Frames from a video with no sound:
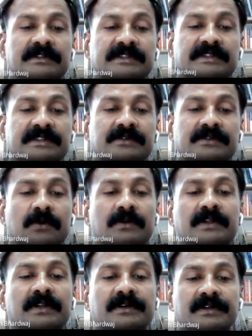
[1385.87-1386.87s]
Then
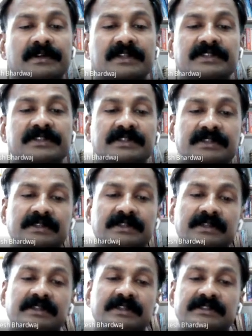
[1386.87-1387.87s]
Dalton reached
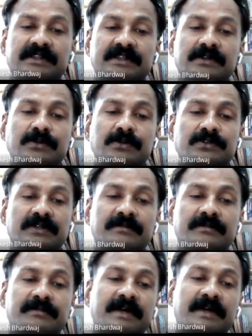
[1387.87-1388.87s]
his conclusion
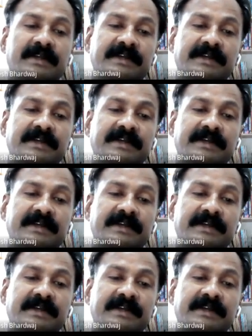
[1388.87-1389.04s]
by